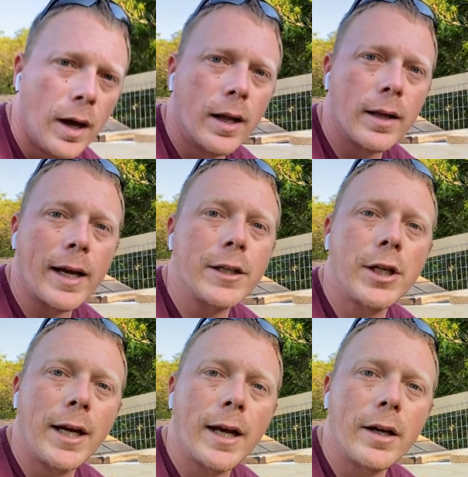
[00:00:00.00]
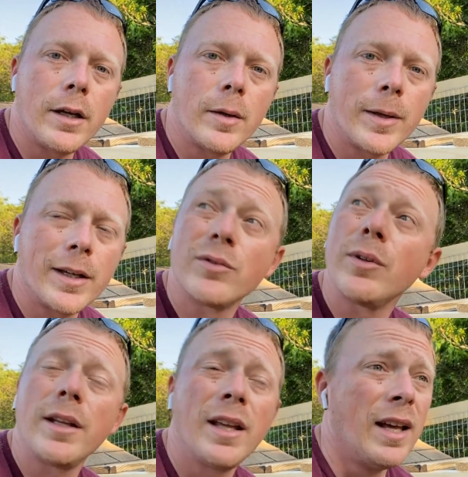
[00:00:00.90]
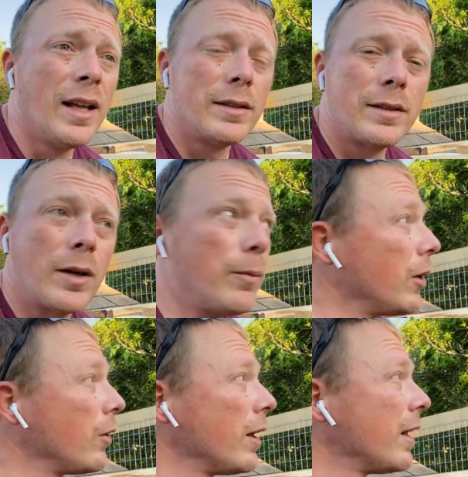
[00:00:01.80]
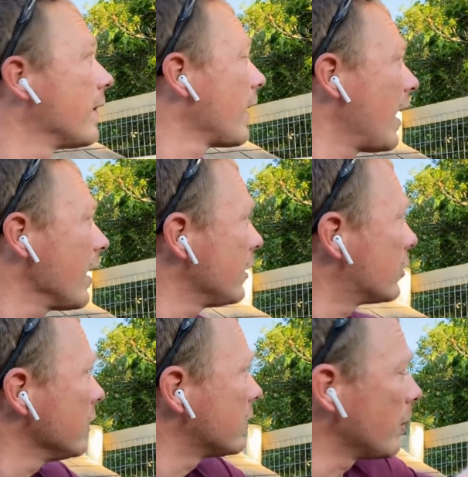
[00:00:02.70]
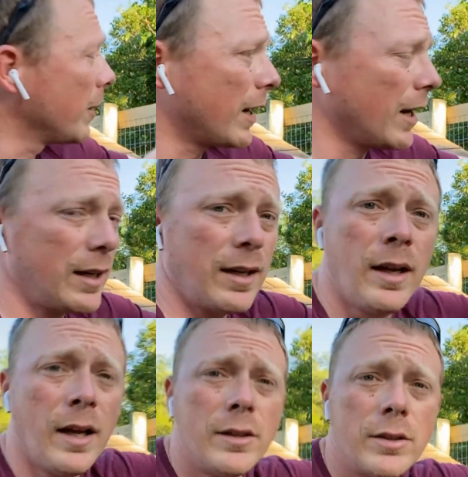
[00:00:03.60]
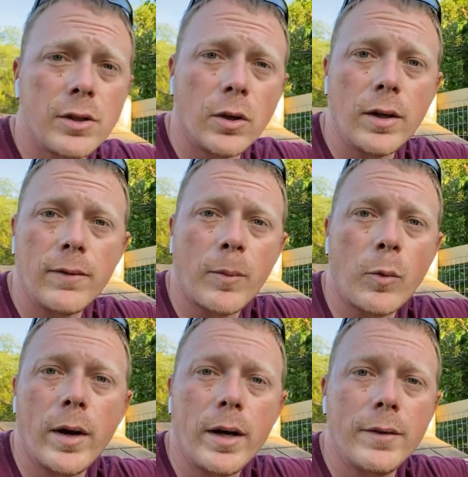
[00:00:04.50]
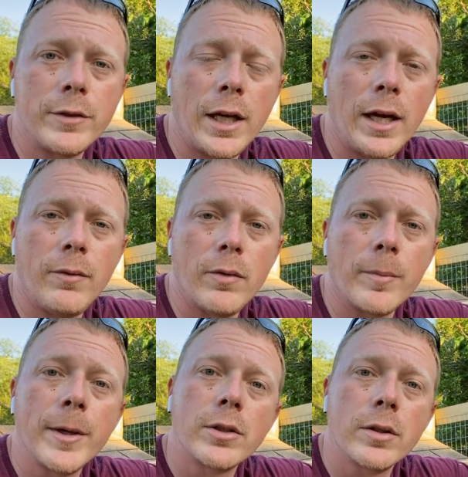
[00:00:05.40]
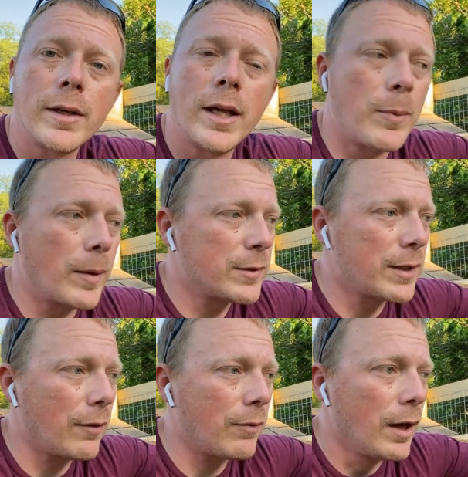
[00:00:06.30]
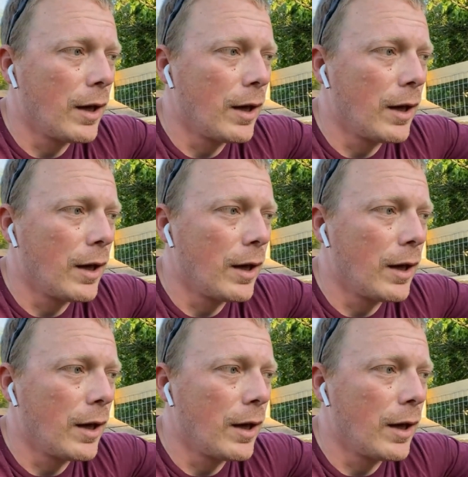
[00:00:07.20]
a lot of shade out here, because really this area, the holly trees that are behind it just don't give them quite enough shade, and we want to make sure that we keep them safe.